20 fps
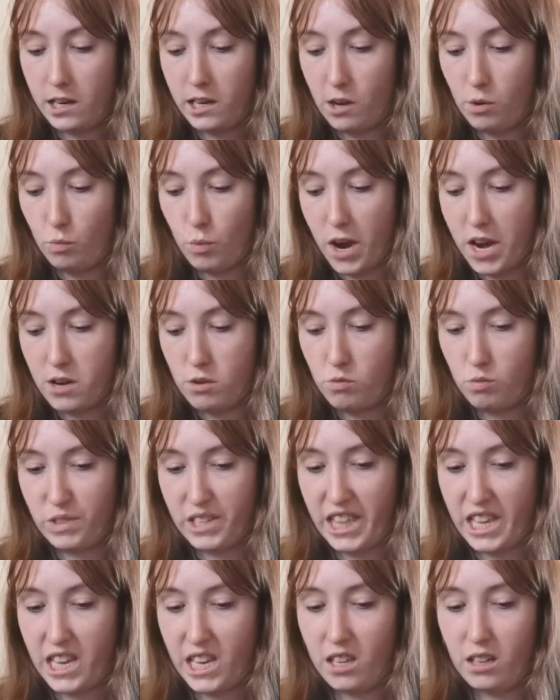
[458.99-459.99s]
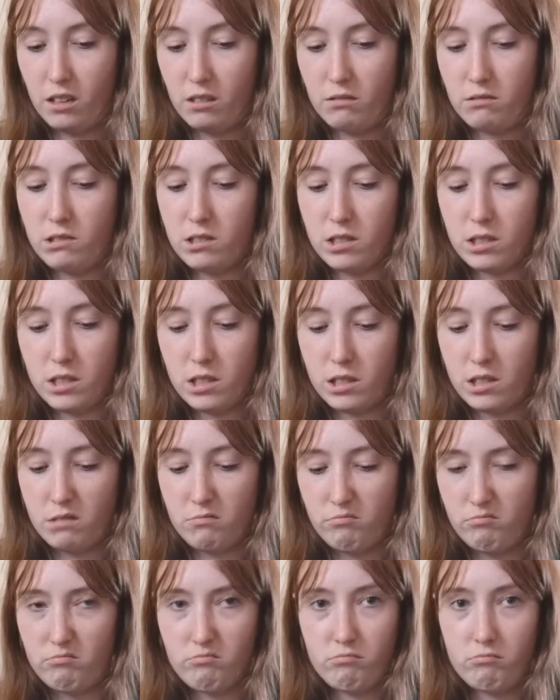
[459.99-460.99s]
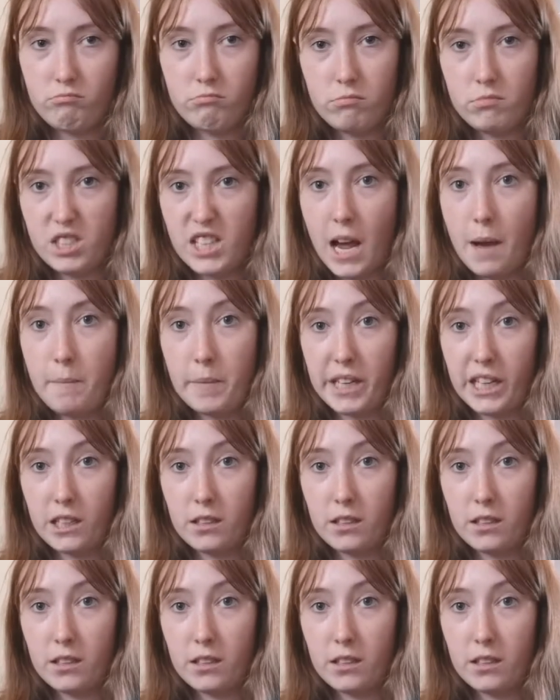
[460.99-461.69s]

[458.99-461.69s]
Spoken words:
and it went within 10